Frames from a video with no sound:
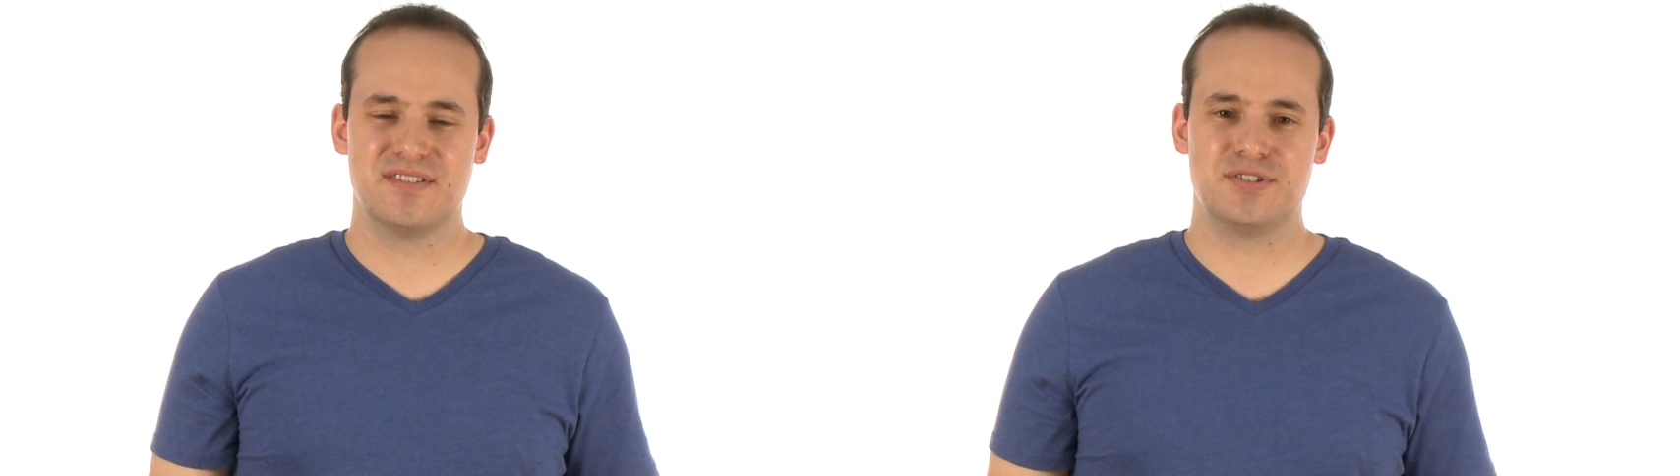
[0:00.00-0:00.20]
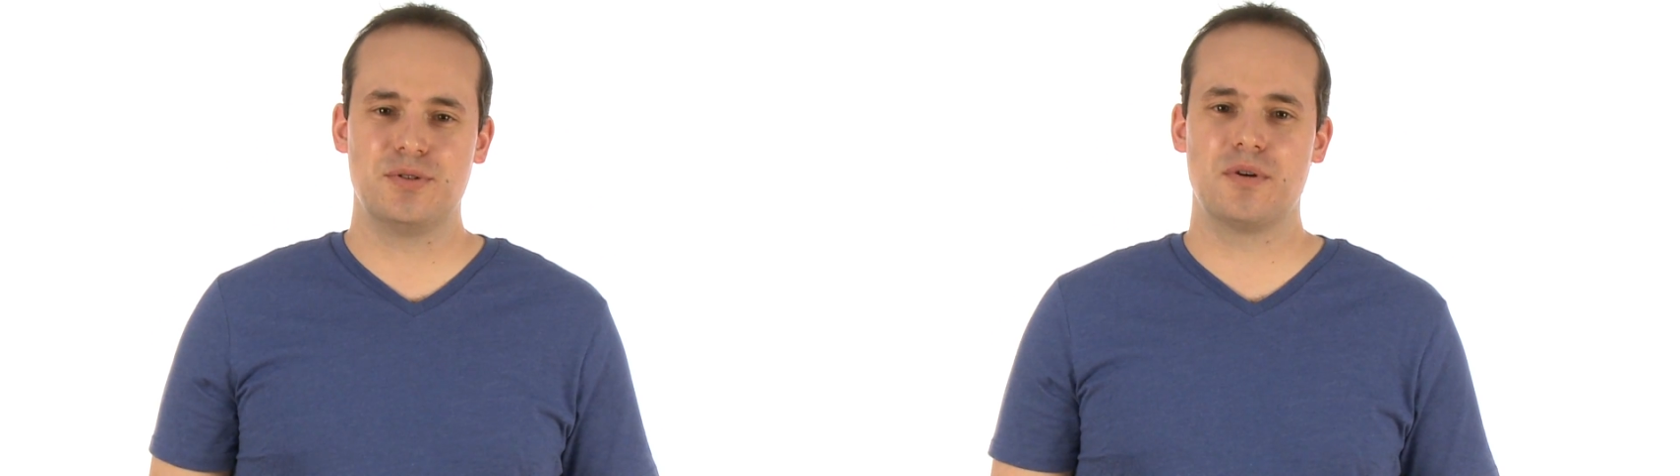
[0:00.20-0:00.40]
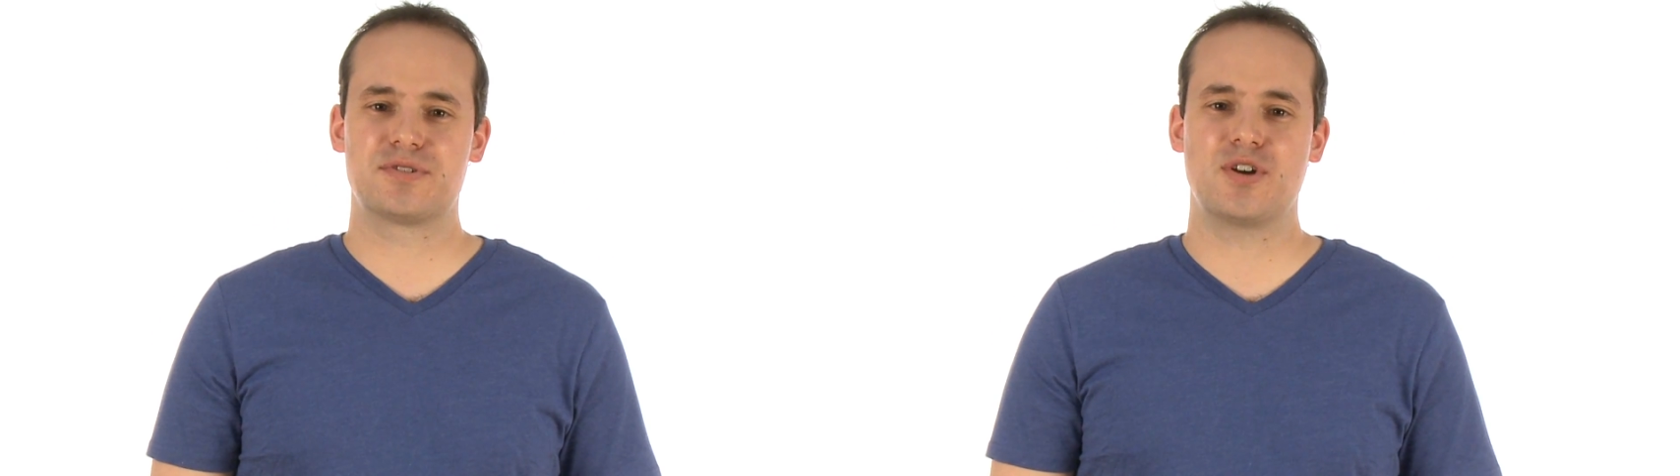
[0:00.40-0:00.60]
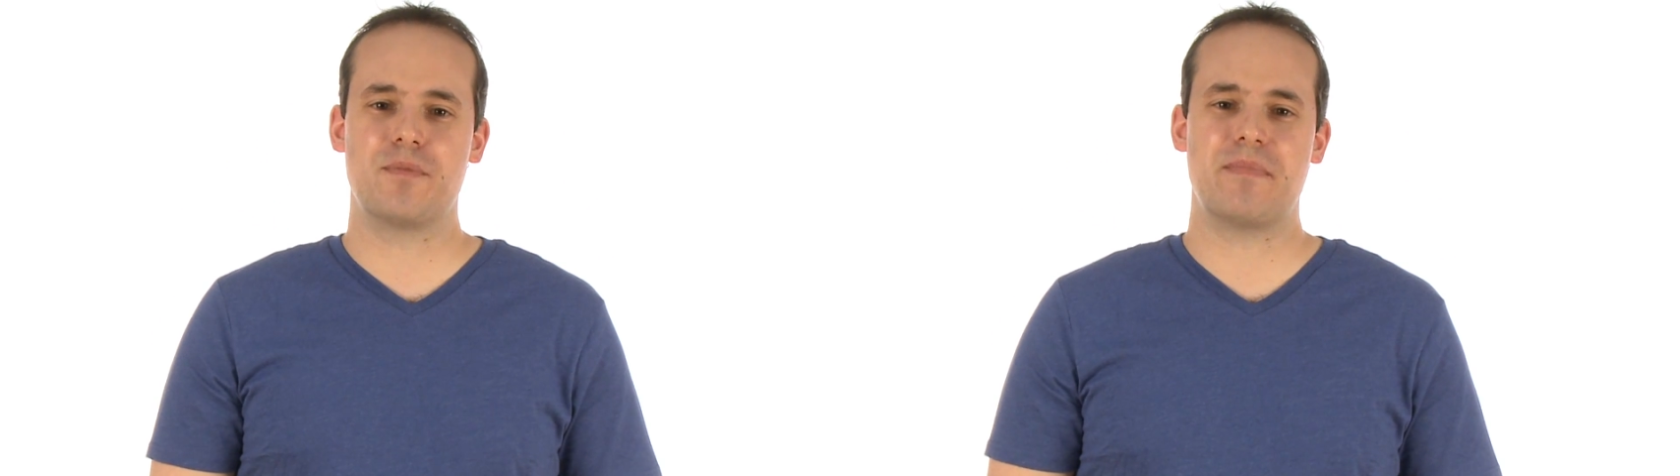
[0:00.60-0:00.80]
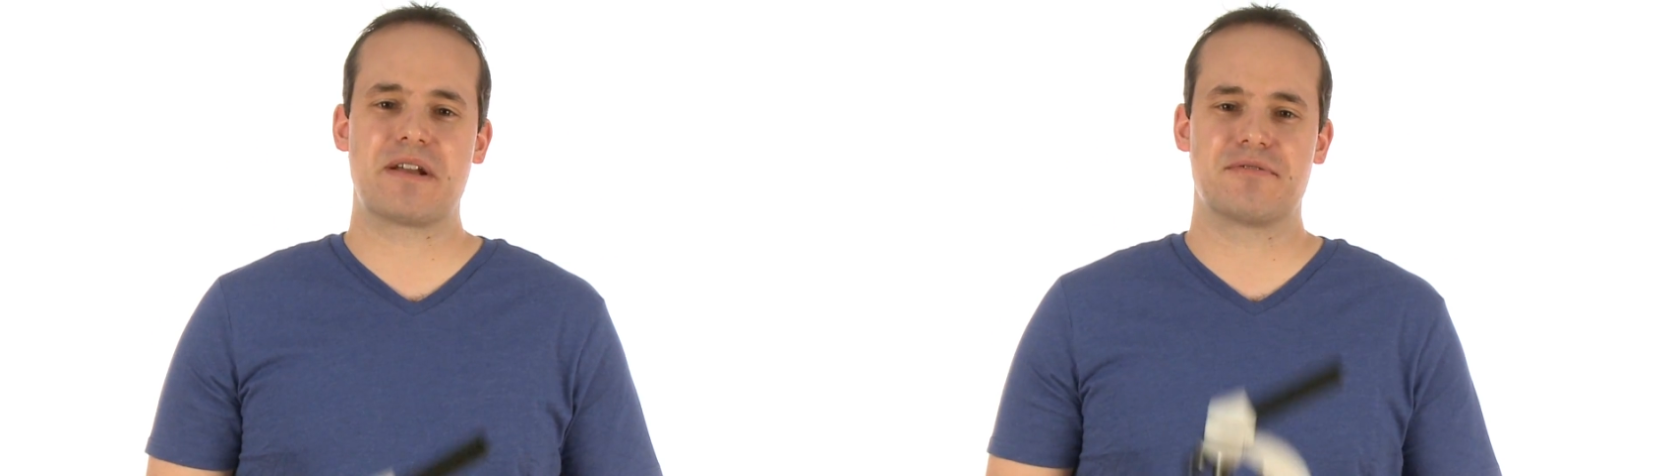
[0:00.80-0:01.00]
the
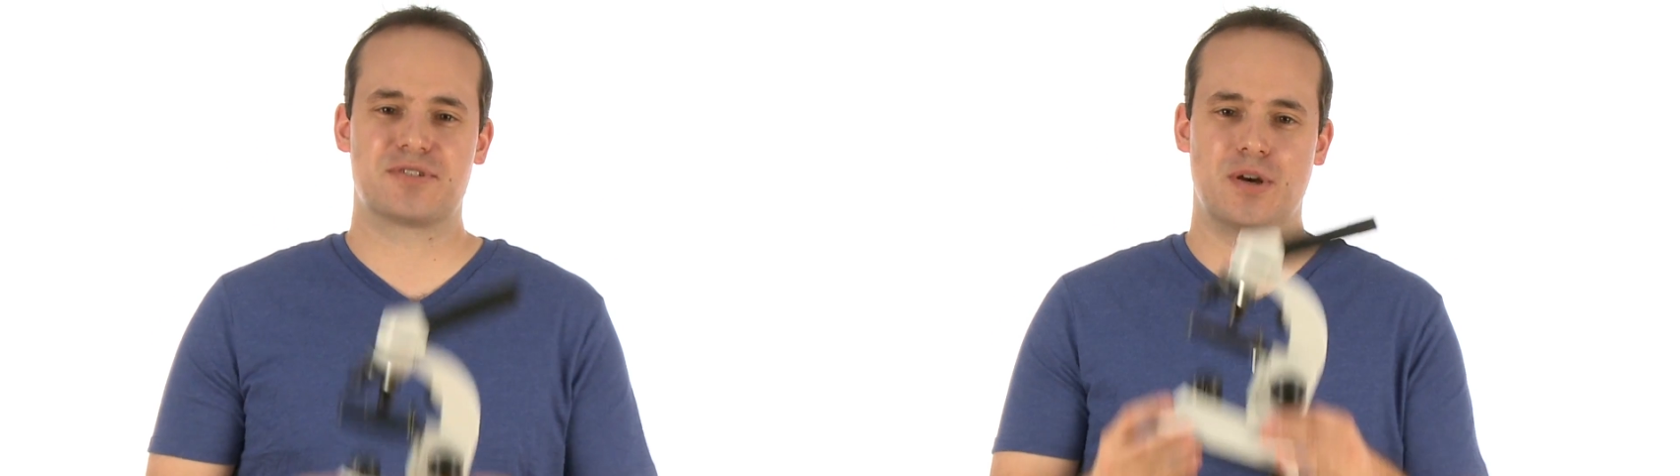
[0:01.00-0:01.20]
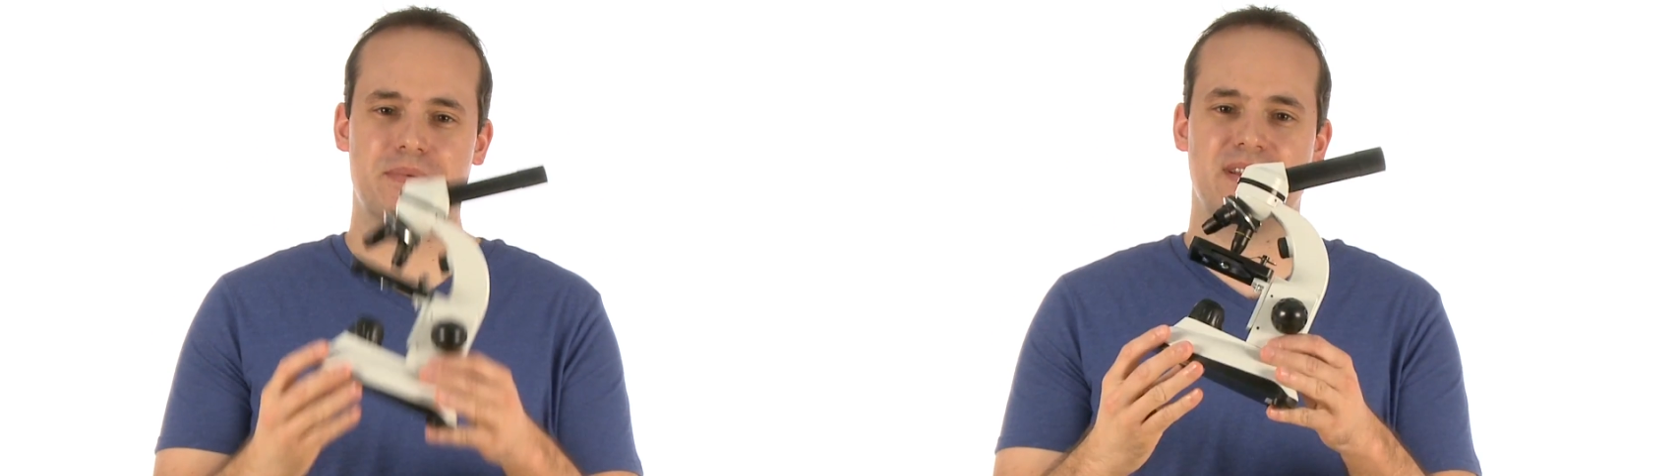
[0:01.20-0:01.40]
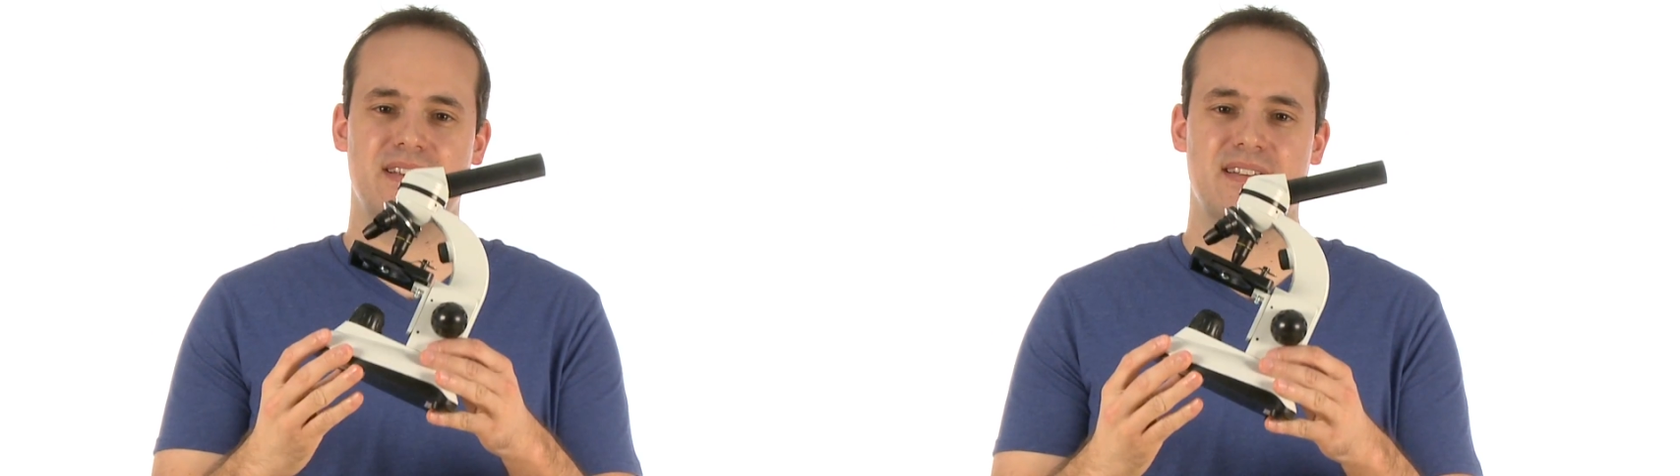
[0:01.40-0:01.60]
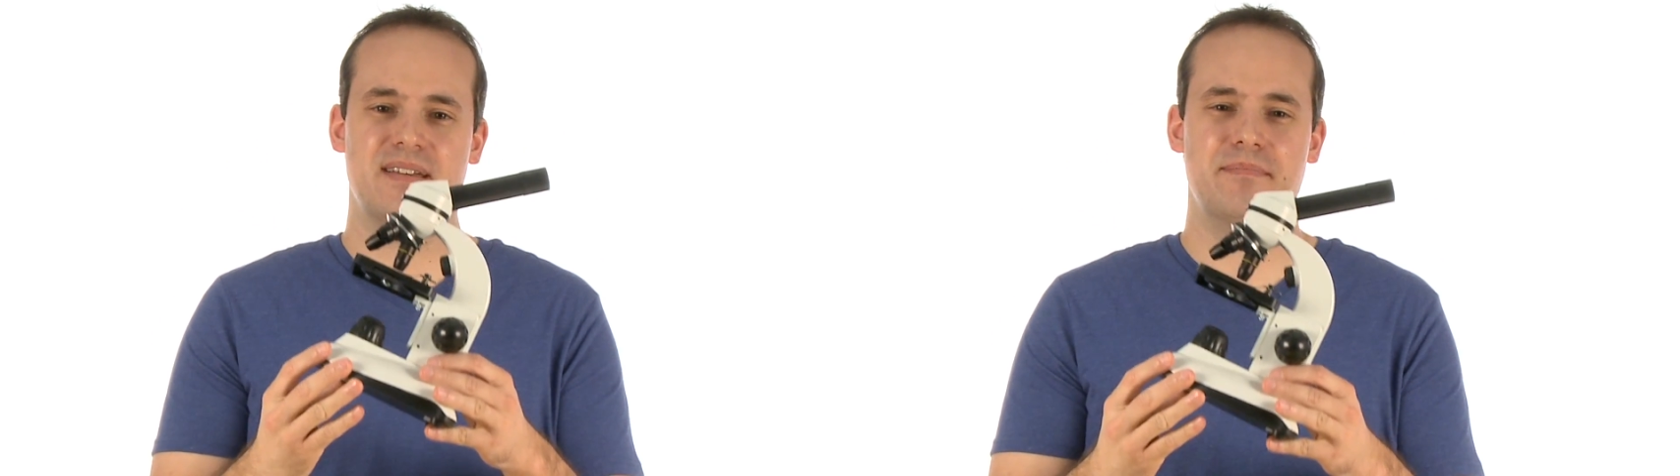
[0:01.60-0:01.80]
Duo-Scope Microscope Kit